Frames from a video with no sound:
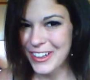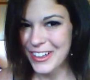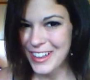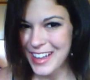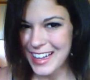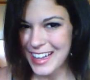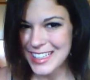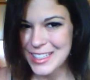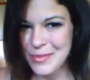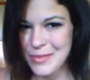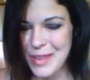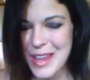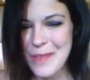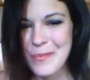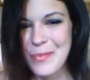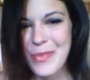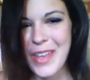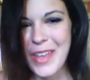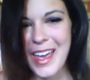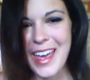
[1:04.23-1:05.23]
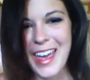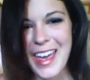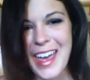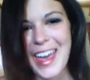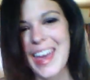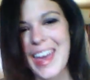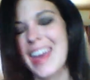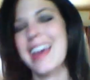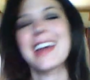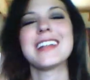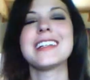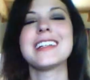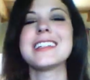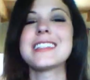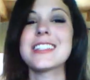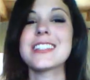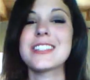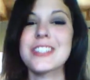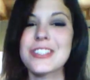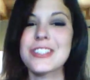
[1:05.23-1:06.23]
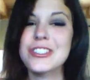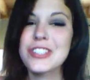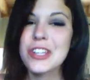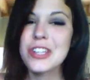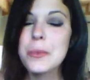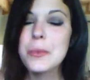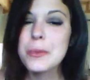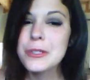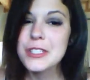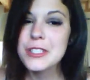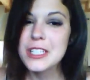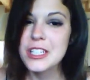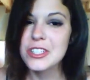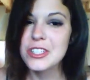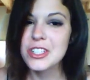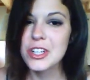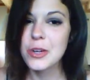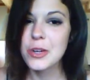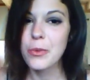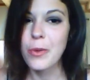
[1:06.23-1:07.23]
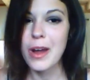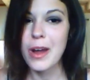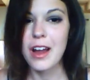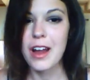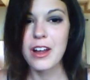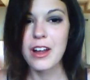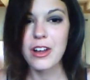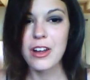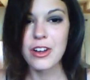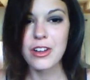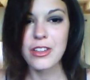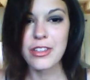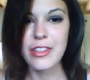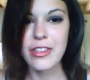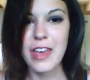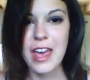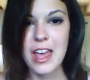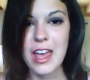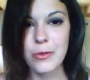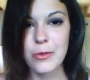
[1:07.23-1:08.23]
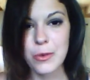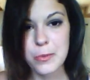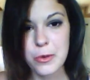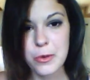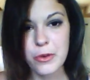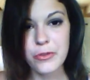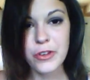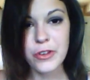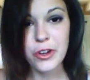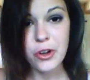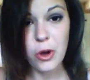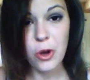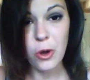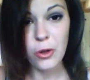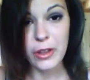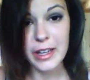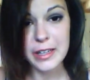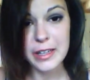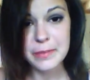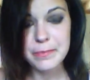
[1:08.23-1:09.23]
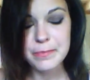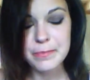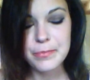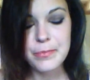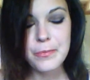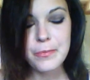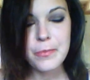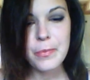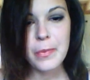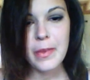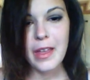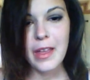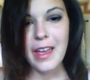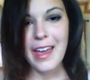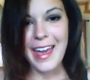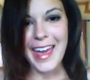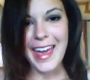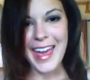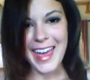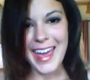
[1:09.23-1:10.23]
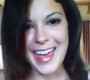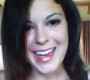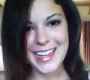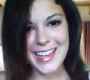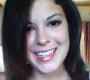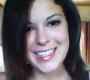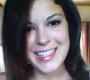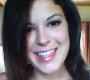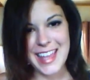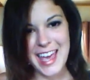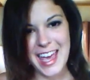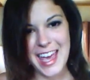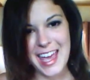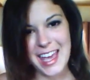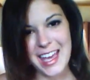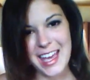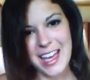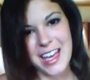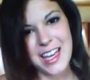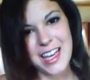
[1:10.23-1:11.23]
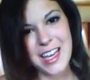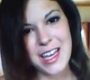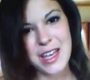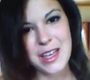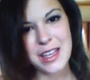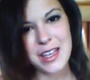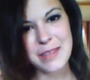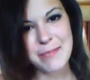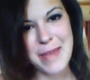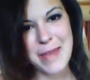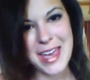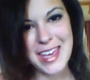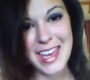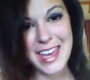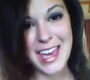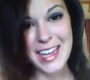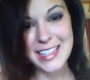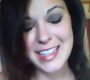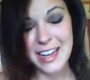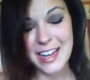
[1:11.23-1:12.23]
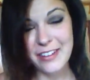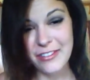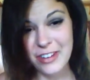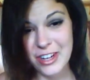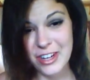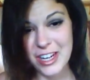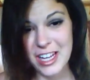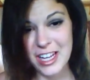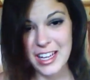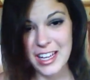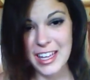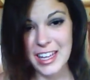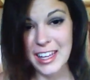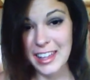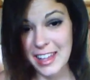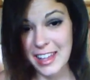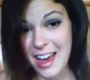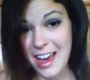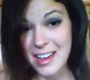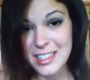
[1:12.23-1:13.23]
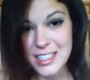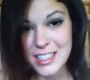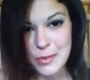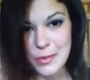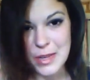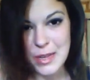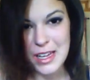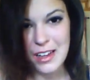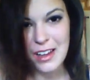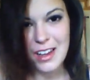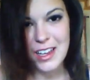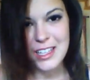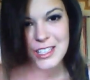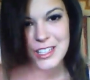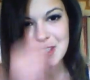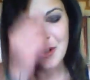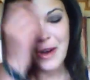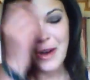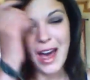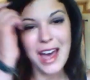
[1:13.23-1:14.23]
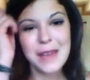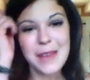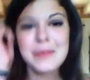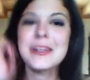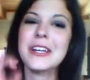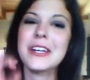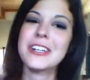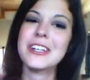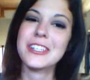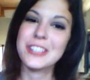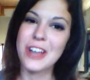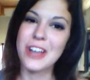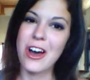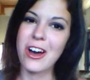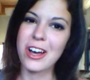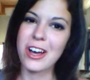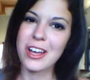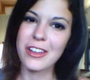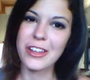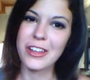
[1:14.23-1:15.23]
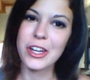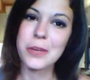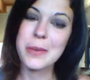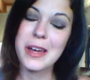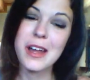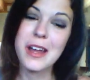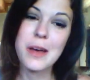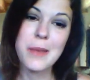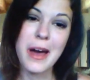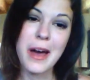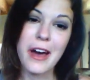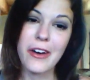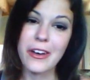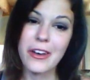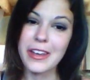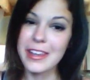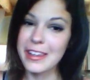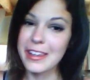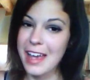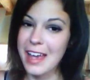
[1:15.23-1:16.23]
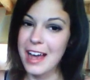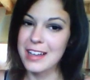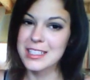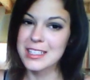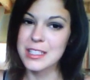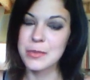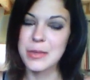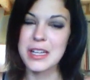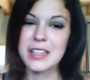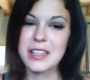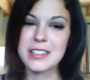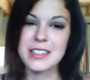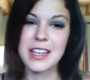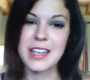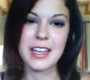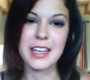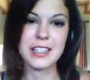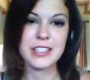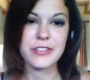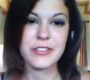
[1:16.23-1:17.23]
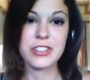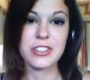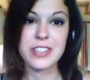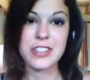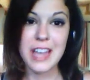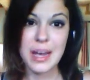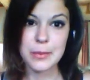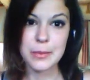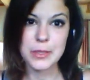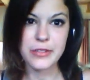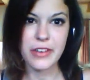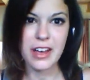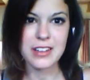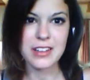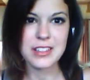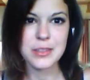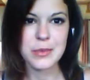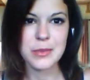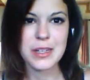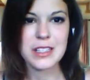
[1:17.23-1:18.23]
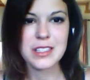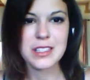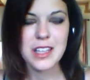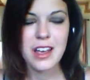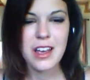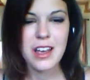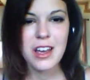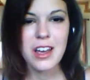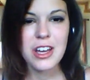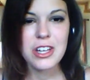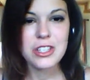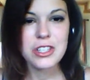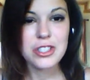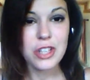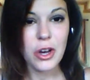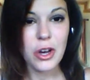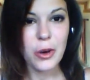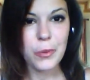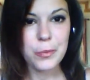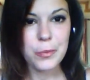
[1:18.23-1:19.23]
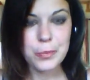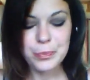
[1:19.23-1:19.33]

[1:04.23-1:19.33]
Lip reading: colectomy, and it's a surgical procedure where they remove your colon and they make a diverting ileostomy. So I'm here to talk a little bit about ileostomies and different types of ostomies. So